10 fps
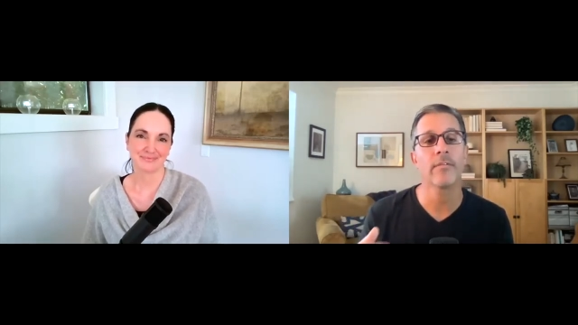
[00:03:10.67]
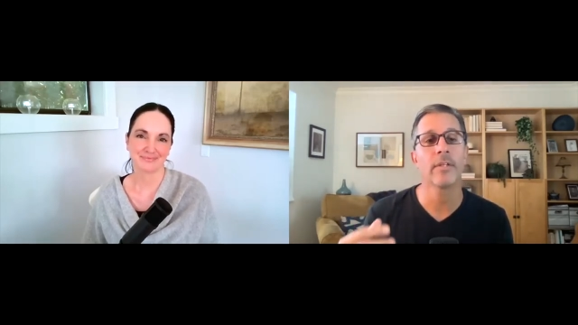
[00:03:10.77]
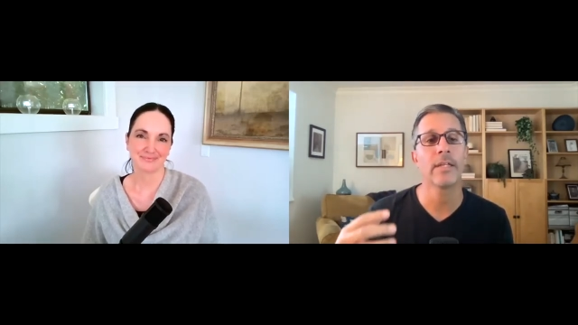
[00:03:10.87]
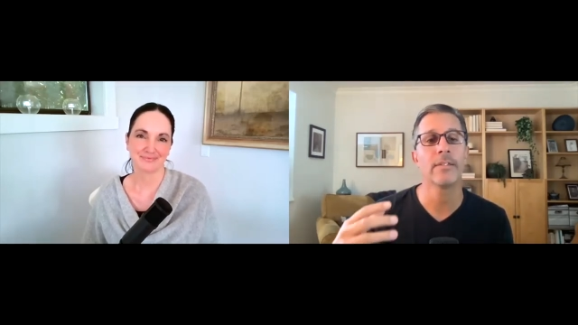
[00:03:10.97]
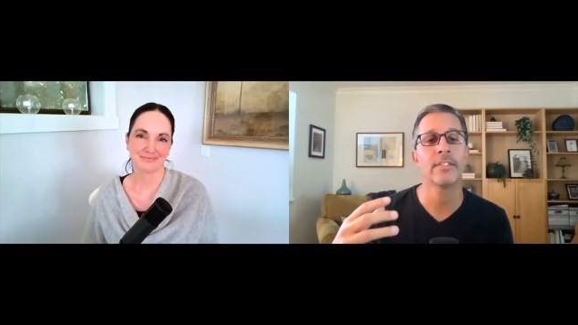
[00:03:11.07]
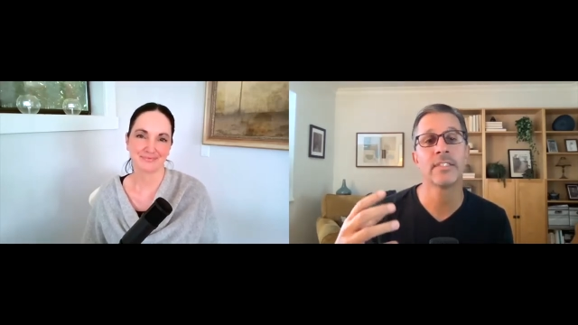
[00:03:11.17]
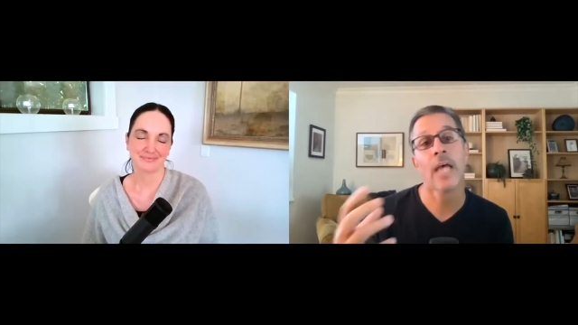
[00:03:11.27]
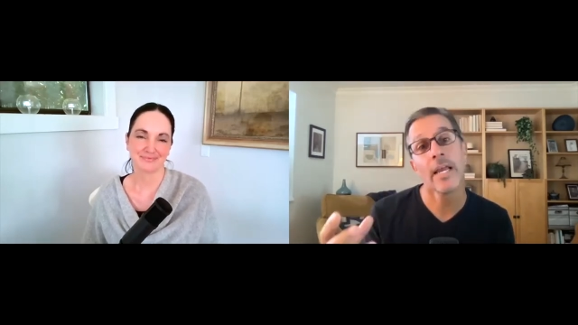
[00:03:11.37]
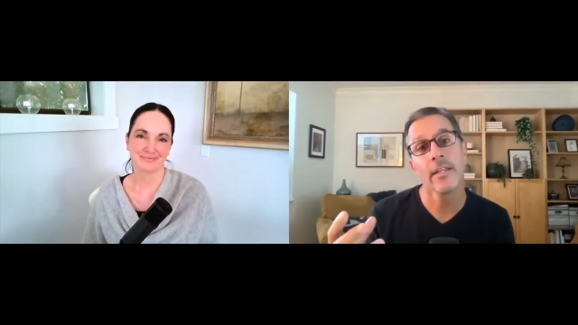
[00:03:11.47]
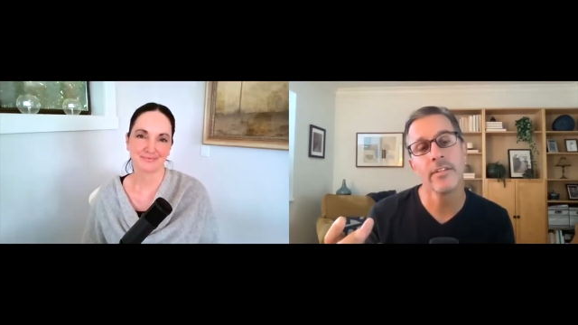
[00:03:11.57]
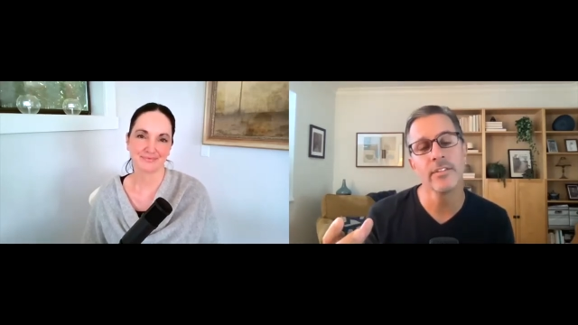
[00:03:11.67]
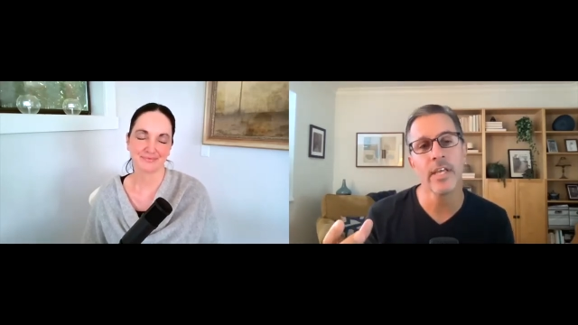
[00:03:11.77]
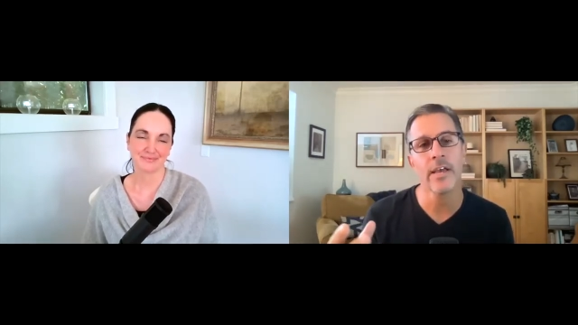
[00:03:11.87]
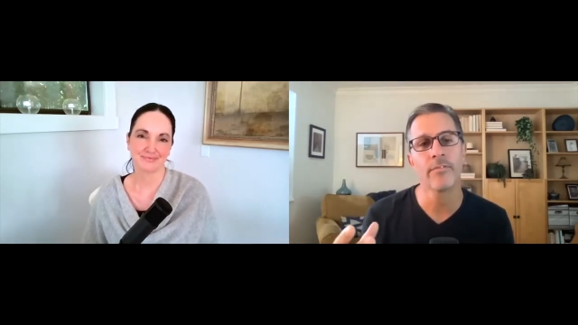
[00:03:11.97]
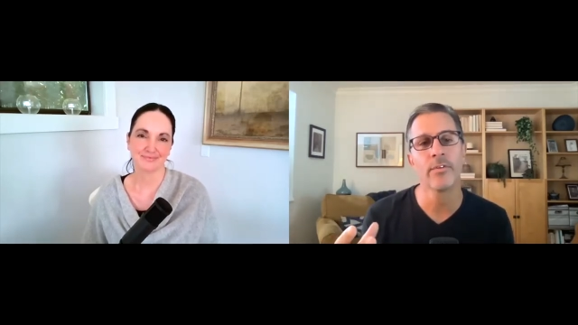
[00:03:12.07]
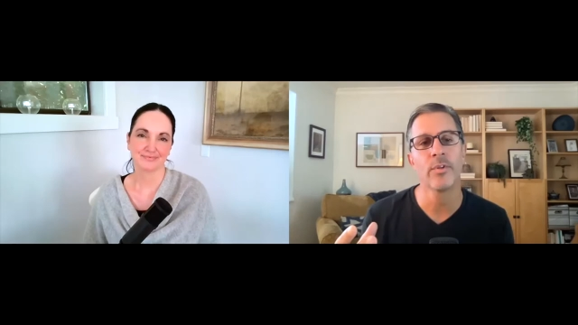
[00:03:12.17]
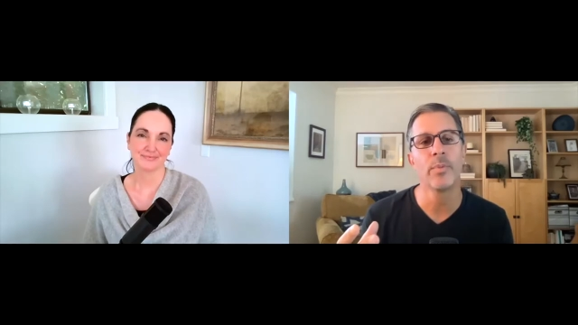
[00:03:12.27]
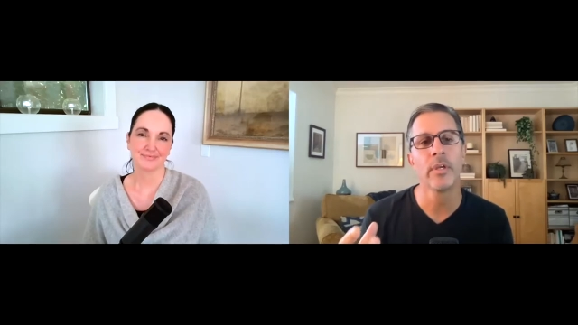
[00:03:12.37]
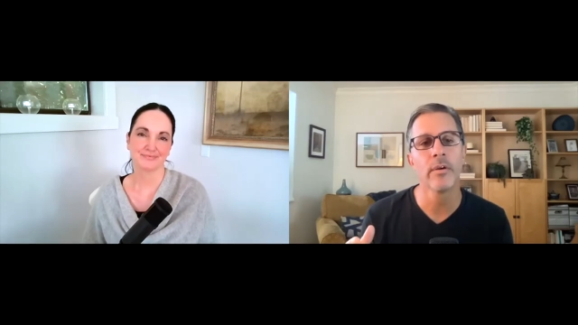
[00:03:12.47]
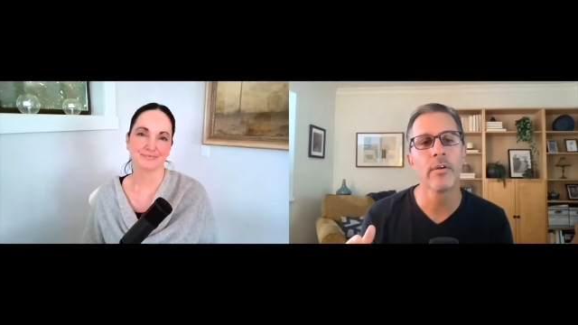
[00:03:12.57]
Speaker 1: that silence after the
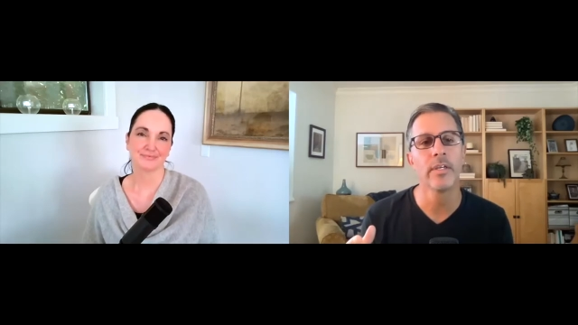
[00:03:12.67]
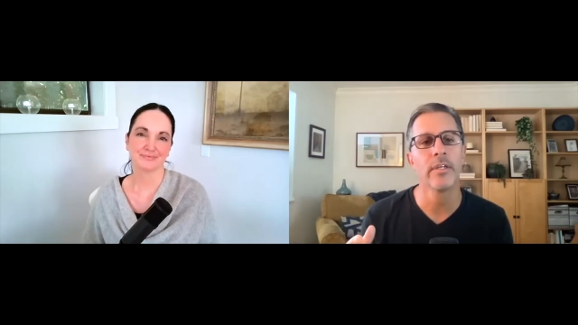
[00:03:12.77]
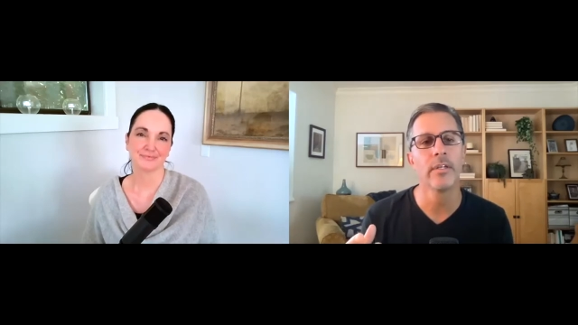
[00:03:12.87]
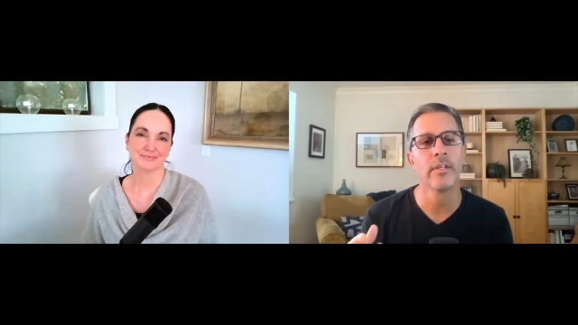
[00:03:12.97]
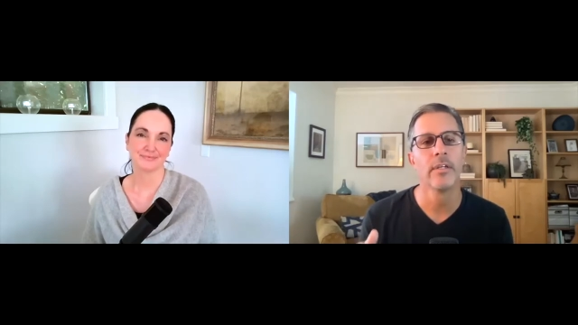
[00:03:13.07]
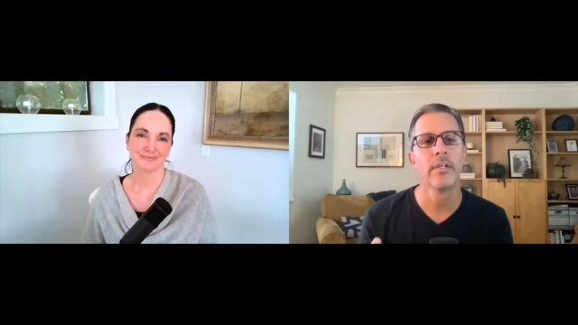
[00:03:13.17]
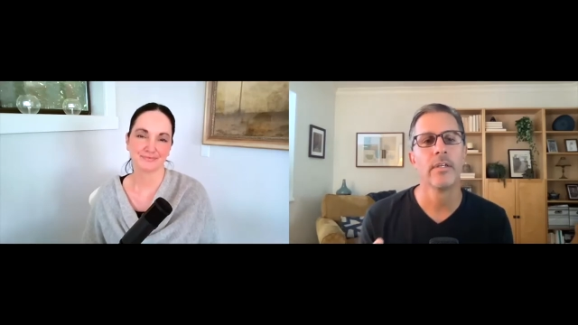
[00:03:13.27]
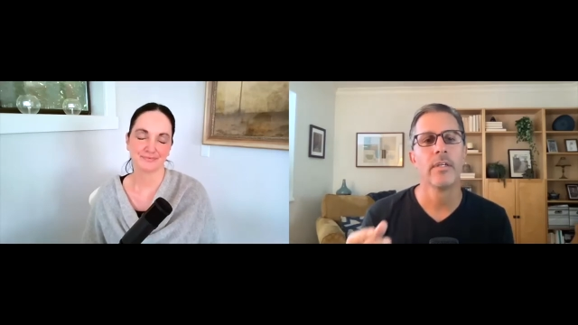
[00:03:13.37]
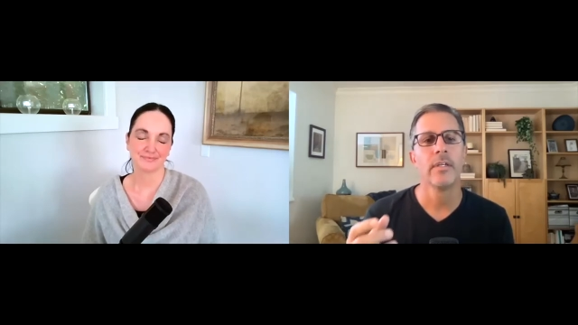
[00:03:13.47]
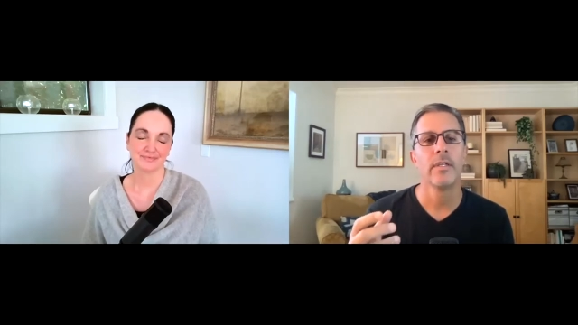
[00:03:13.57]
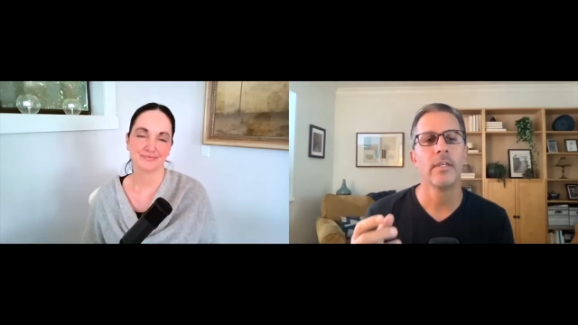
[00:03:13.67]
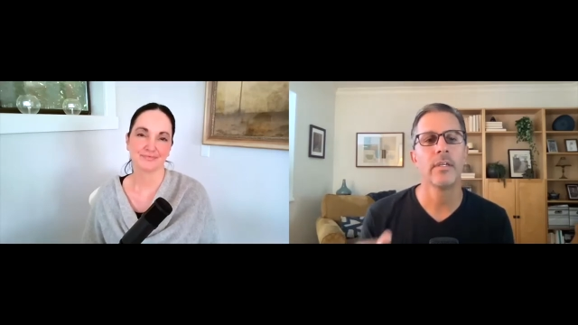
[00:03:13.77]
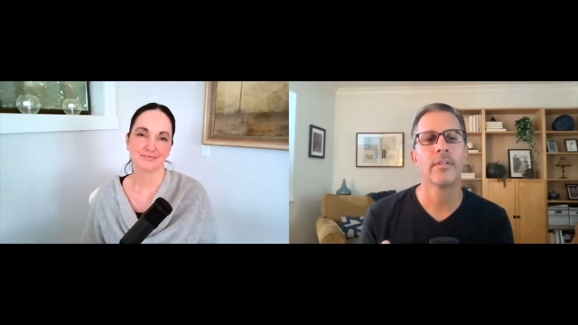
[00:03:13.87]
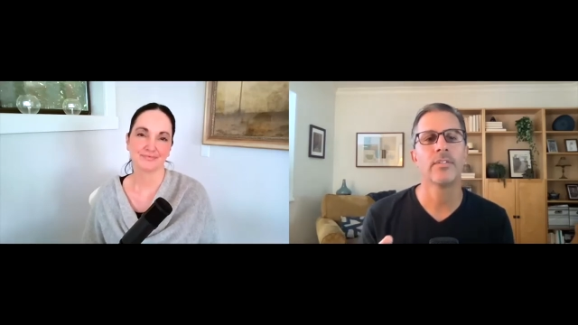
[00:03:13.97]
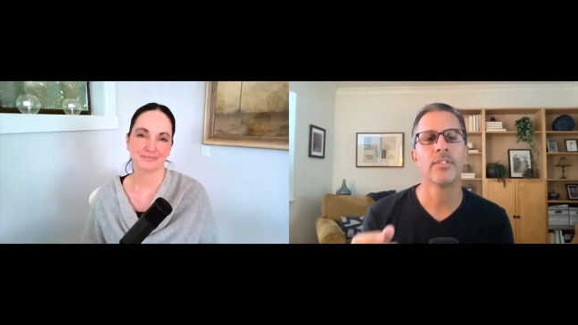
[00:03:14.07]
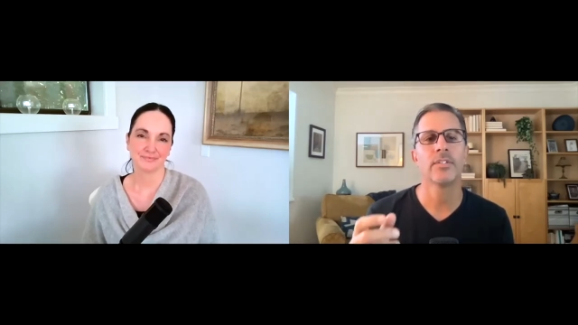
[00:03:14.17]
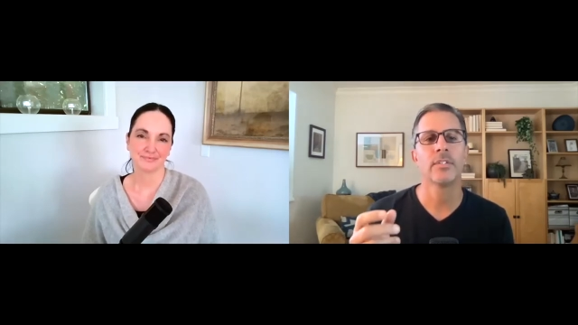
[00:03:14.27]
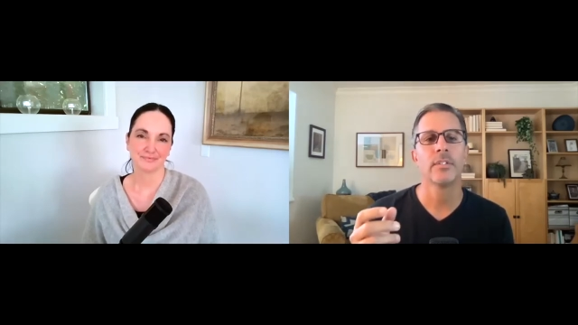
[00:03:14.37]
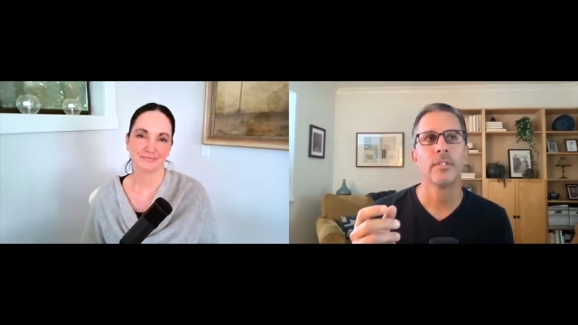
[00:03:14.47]
period is